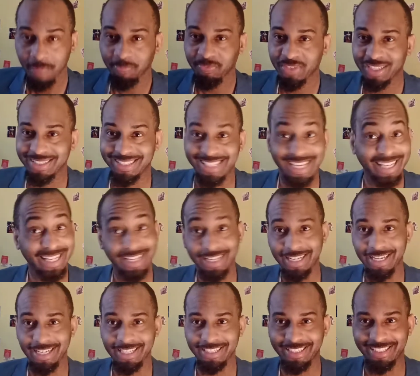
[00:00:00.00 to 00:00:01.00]

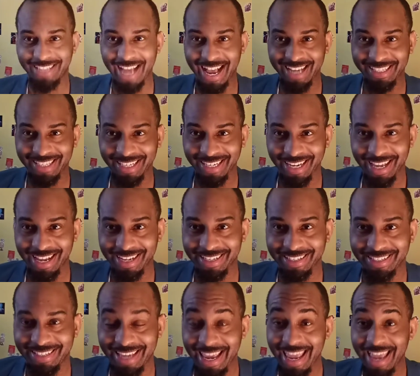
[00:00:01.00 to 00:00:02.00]
Zilliqa does it
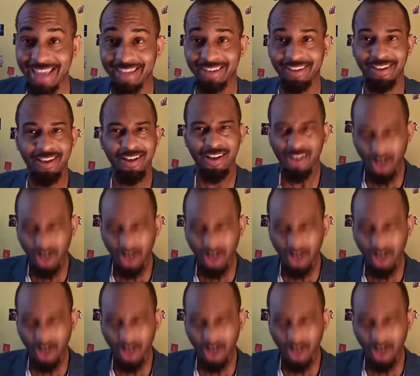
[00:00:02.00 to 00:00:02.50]
again.